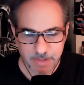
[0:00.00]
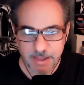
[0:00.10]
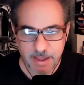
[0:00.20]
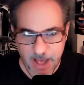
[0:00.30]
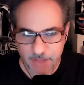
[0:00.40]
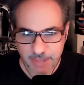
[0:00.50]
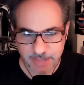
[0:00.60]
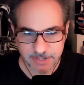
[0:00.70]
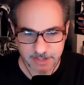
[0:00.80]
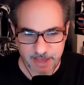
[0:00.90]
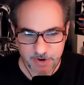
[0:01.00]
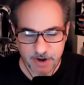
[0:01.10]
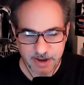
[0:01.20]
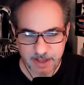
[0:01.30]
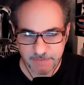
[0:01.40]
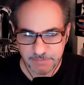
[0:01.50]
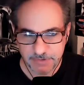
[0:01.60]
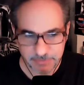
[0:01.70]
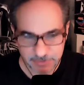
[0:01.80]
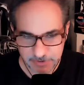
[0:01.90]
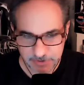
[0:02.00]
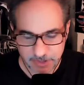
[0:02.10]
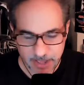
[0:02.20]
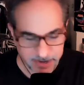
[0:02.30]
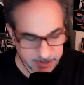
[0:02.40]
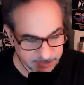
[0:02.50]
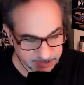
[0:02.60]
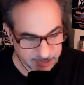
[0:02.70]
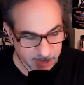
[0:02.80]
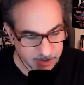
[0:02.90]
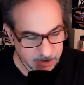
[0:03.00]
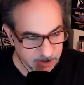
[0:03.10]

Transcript: I'll get to that. All right. There's a lot I need to say.